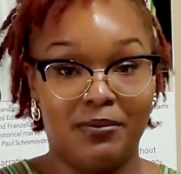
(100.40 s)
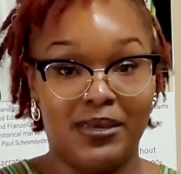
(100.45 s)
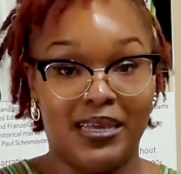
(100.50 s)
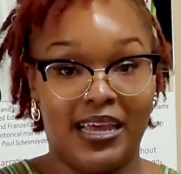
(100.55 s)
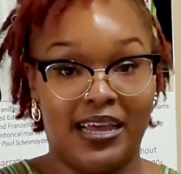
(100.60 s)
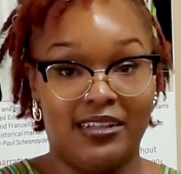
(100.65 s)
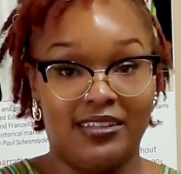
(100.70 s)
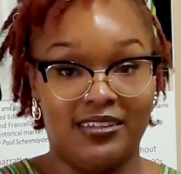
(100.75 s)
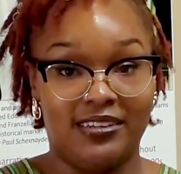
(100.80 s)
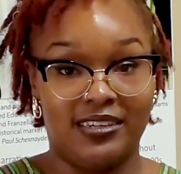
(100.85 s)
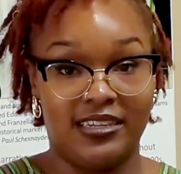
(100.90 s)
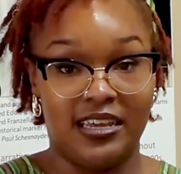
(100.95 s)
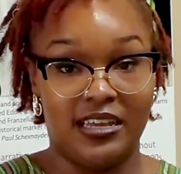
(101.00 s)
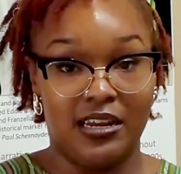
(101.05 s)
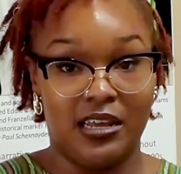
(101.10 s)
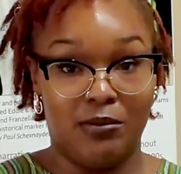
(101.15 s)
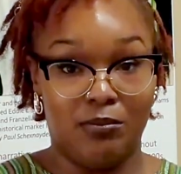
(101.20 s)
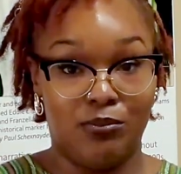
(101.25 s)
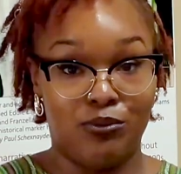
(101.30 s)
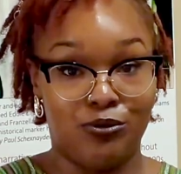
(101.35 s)
began to see
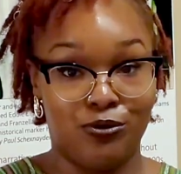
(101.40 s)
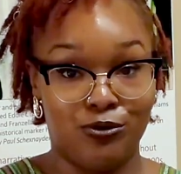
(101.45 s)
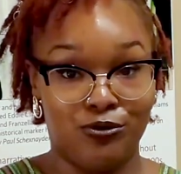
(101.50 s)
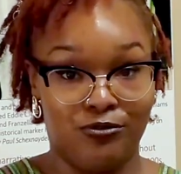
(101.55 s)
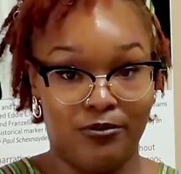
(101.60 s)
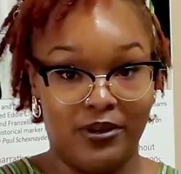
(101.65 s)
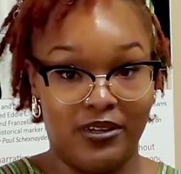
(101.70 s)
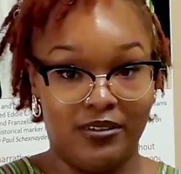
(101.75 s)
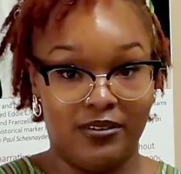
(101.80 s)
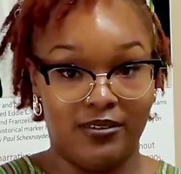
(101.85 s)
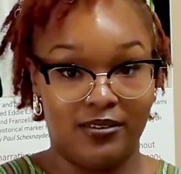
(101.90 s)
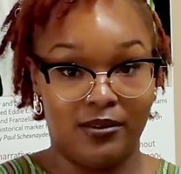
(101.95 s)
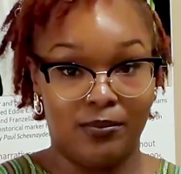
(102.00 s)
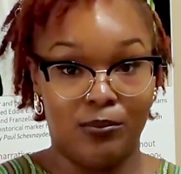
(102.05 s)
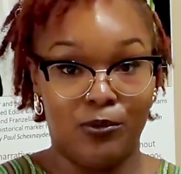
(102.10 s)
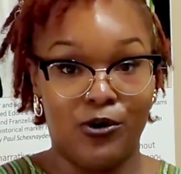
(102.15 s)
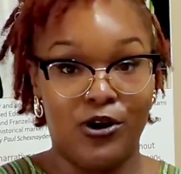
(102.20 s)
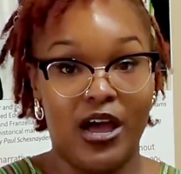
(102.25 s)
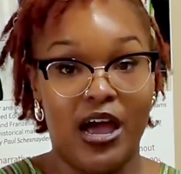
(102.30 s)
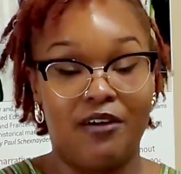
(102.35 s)
improvements,
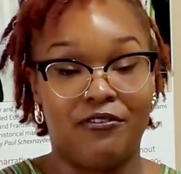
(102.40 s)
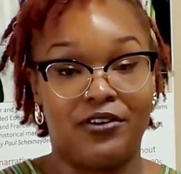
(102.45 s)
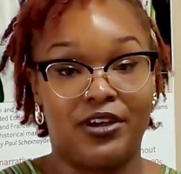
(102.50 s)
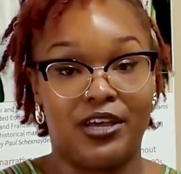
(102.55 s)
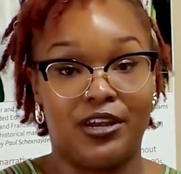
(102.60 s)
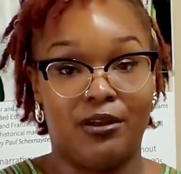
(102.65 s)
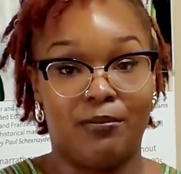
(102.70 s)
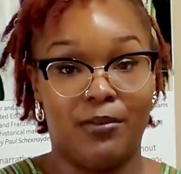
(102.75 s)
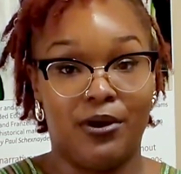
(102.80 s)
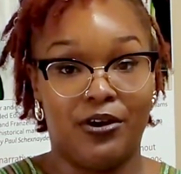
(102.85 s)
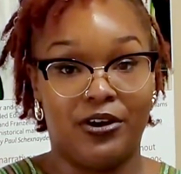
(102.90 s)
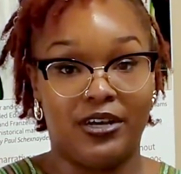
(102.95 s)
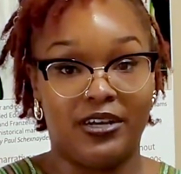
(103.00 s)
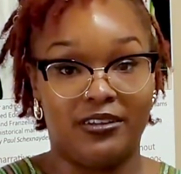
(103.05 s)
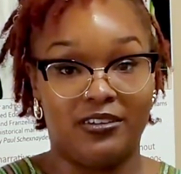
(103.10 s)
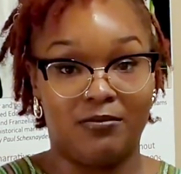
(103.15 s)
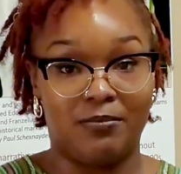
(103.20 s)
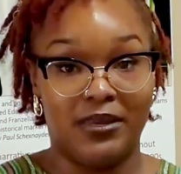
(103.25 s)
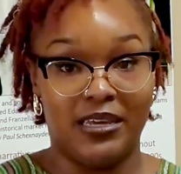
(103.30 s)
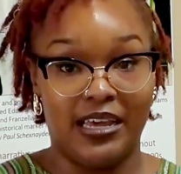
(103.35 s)
more African
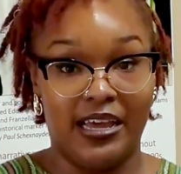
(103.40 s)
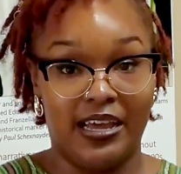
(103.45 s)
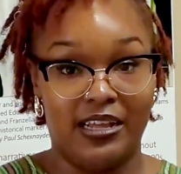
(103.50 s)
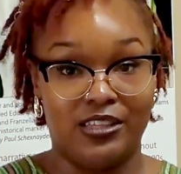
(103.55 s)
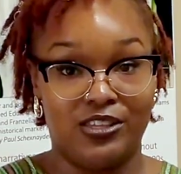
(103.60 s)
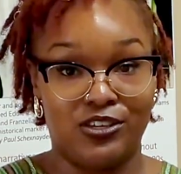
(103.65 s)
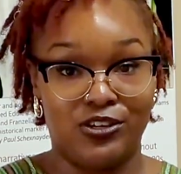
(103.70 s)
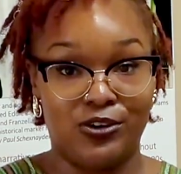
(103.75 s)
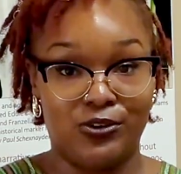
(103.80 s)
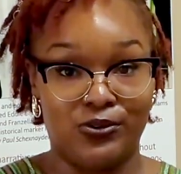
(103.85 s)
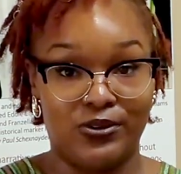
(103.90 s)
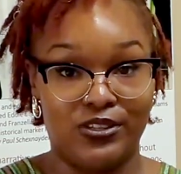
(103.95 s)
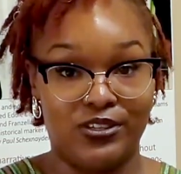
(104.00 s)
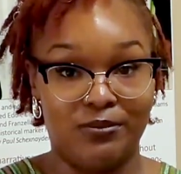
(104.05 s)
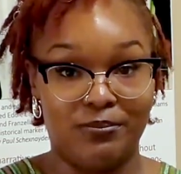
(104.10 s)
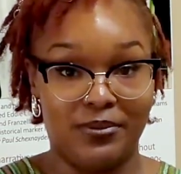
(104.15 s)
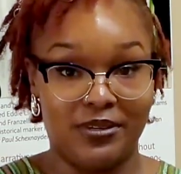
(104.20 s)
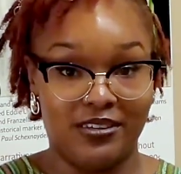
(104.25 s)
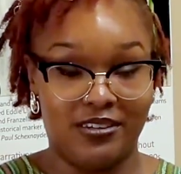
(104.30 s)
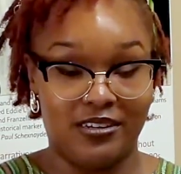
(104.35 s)
Americans began to go into
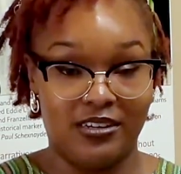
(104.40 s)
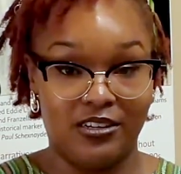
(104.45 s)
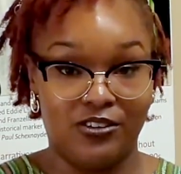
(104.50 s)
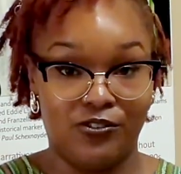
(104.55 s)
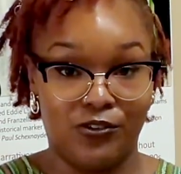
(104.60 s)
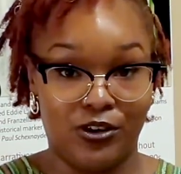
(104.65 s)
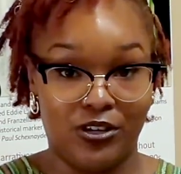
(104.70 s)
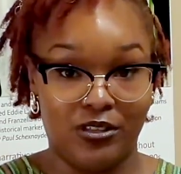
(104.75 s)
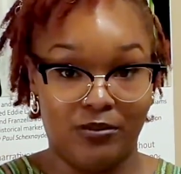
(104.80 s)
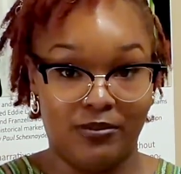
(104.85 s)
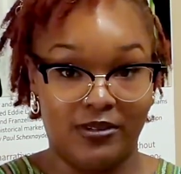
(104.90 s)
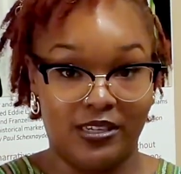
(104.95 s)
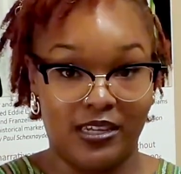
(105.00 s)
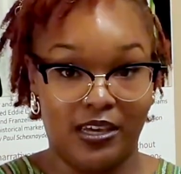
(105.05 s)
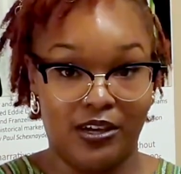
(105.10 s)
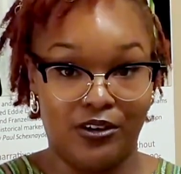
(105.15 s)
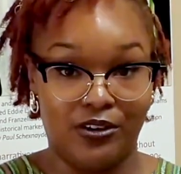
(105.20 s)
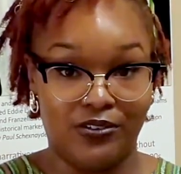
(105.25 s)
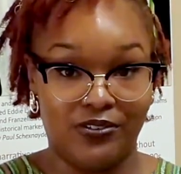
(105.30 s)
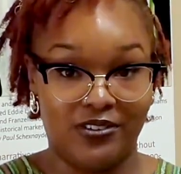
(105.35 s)
business for
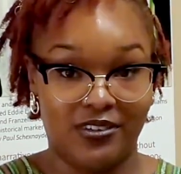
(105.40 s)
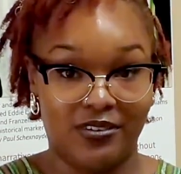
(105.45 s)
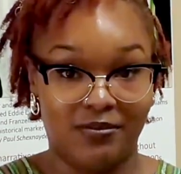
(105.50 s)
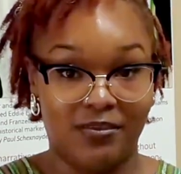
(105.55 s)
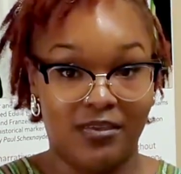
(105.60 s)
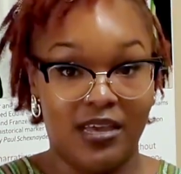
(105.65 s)
themselves.